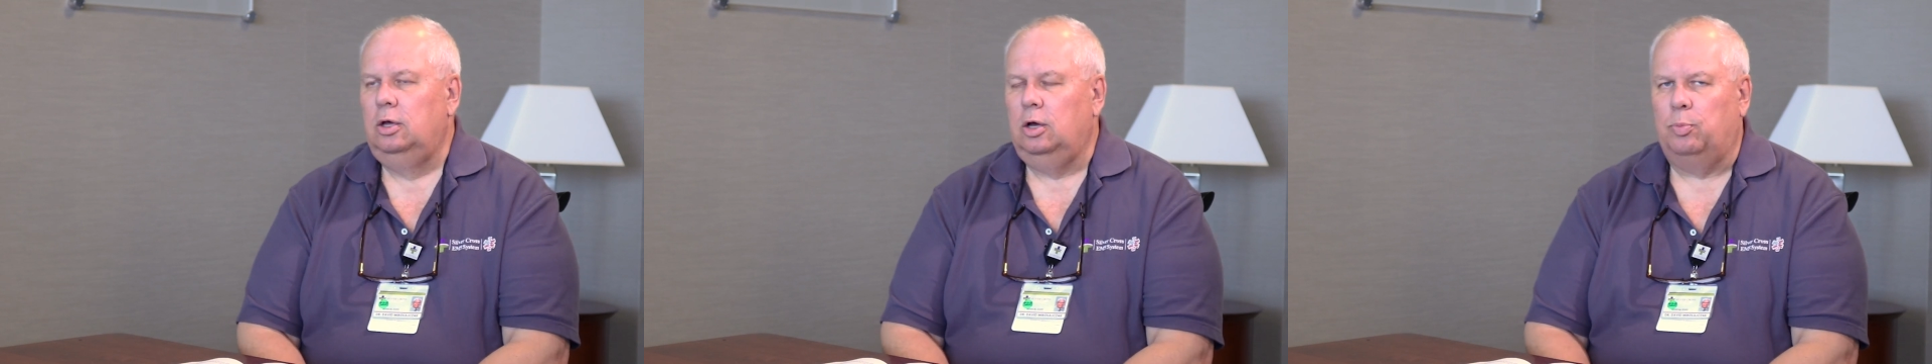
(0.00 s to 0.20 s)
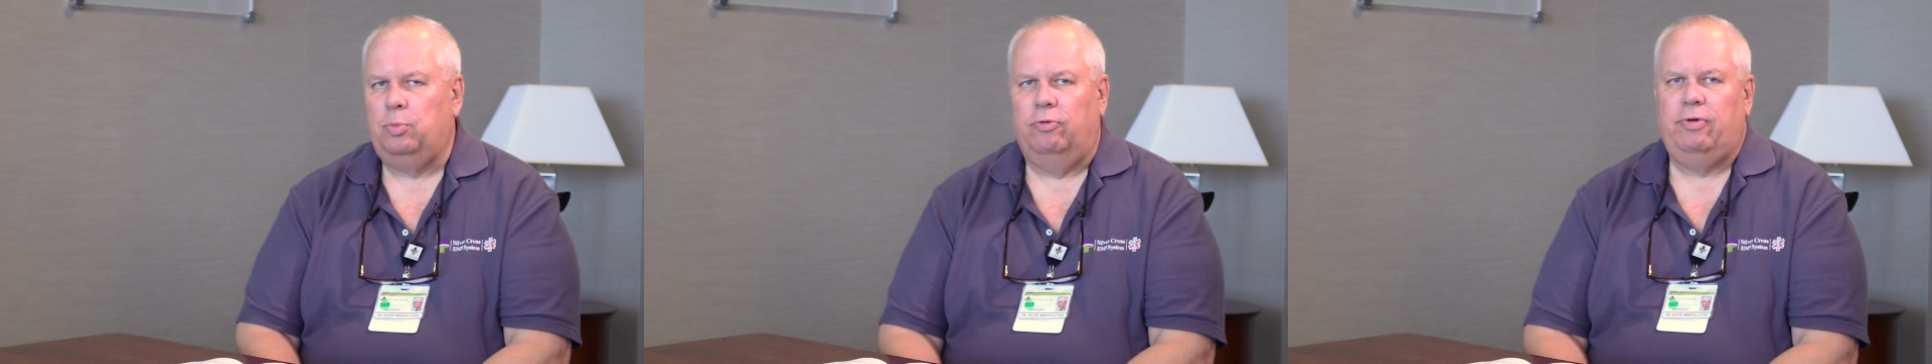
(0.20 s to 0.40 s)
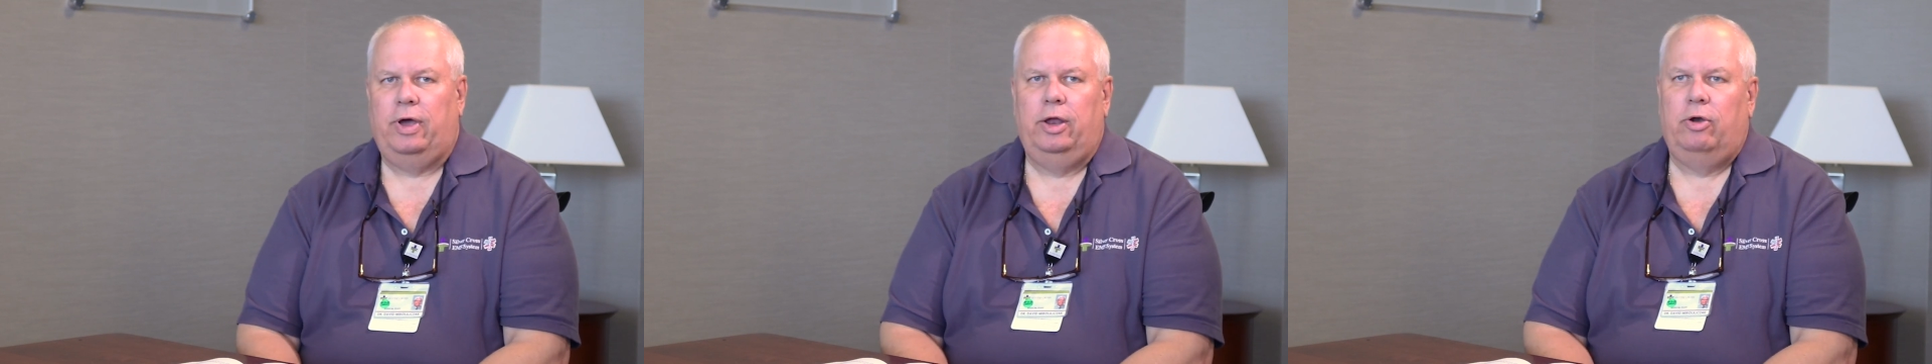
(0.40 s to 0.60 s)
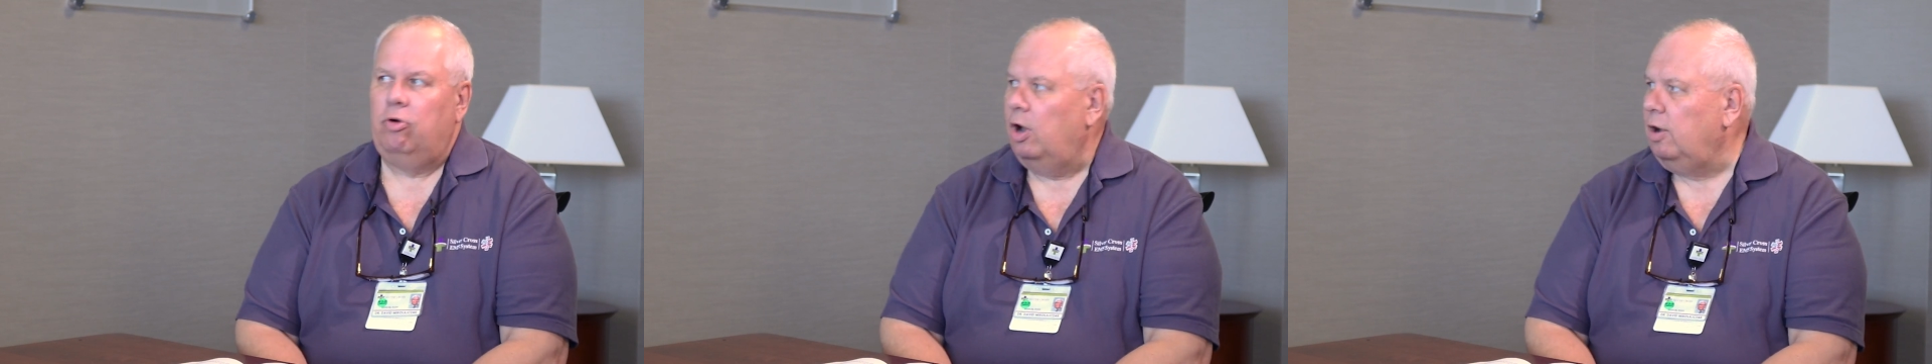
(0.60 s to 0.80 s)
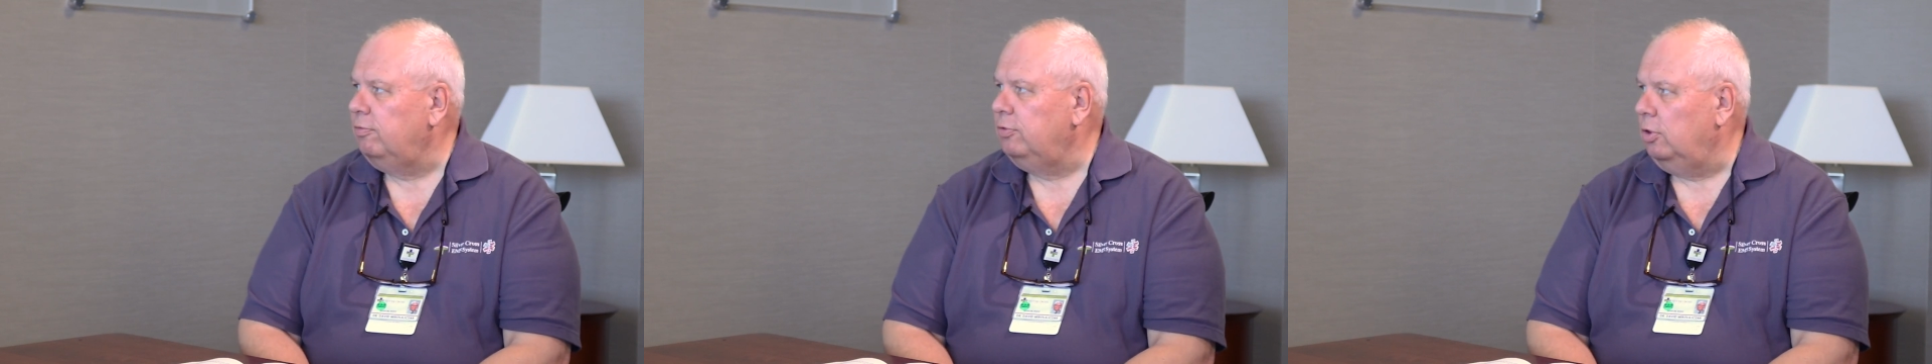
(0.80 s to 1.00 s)
a provider
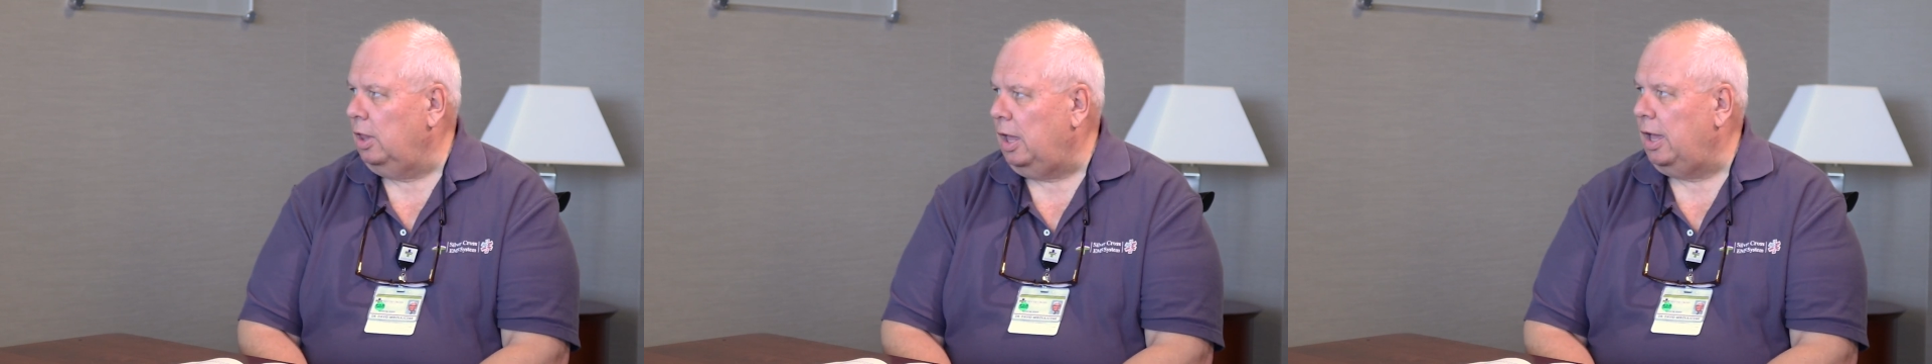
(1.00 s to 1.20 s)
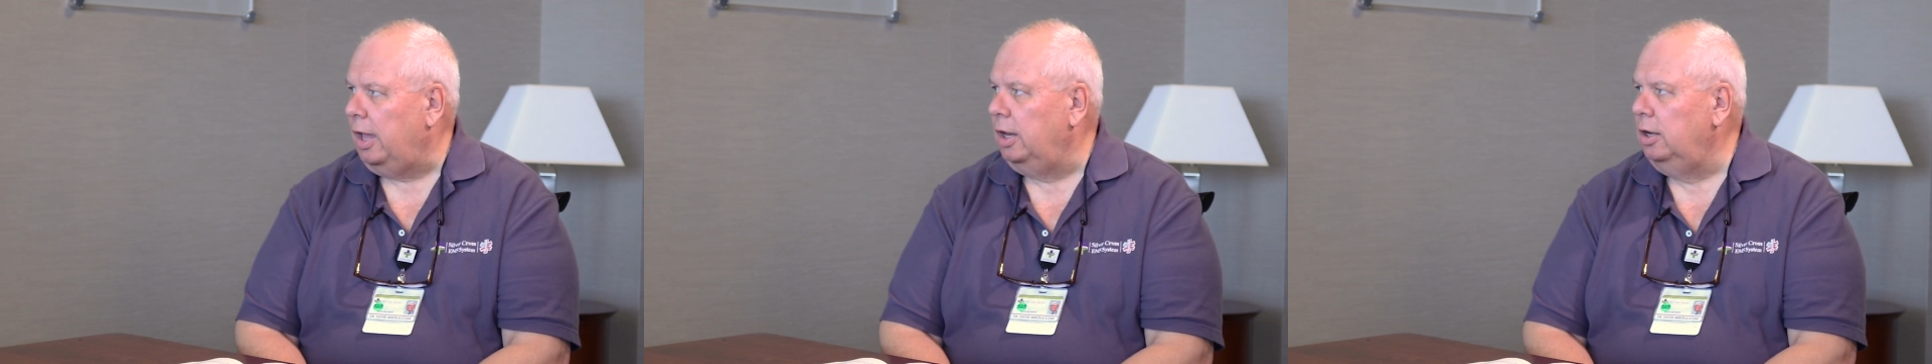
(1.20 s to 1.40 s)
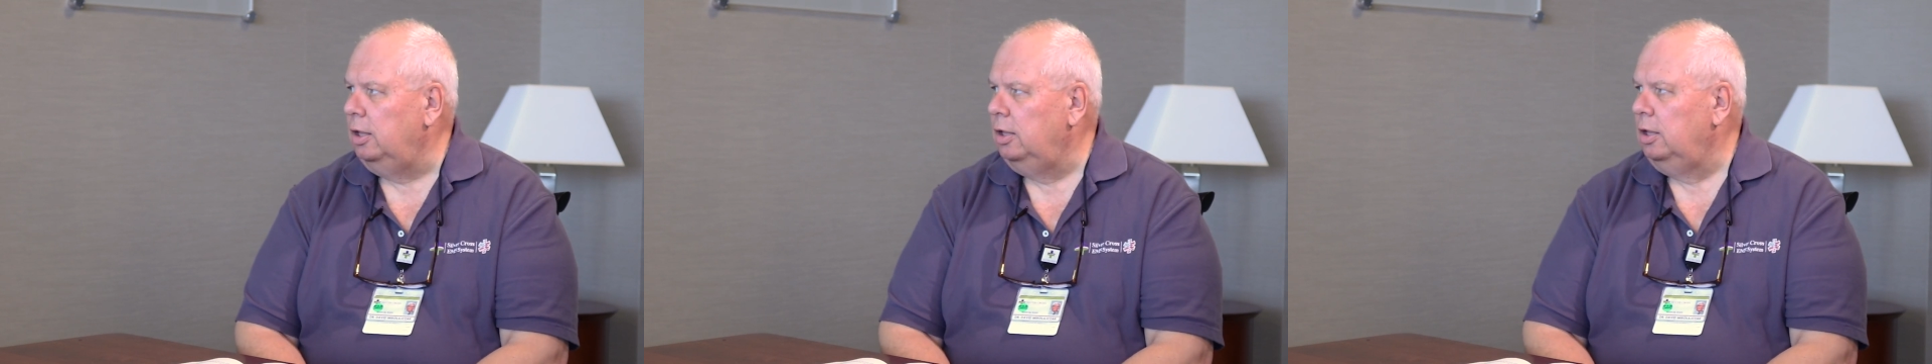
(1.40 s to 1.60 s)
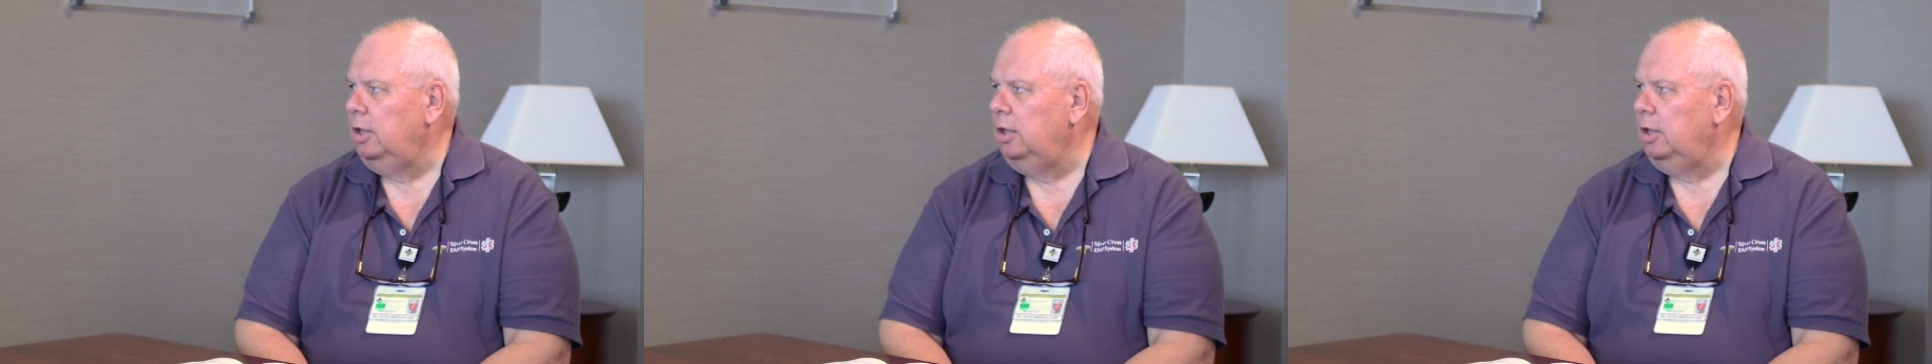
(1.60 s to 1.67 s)
off the line